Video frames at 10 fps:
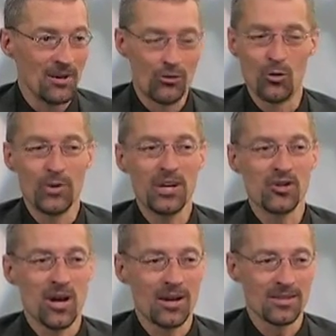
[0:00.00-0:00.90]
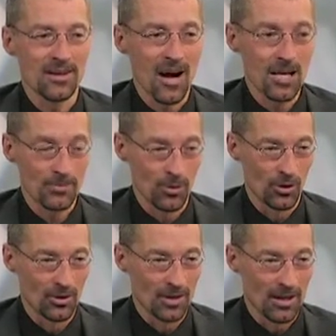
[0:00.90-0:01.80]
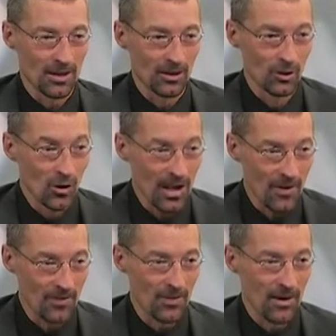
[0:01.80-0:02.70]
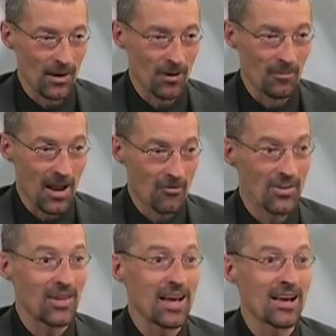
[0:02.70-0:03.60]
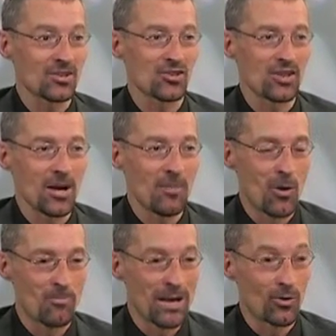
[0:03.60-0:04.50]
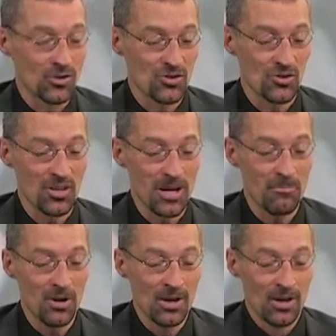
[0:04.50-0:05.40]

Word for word: If you read John's Gospel and look at um, everything it has to say about meno, it's the same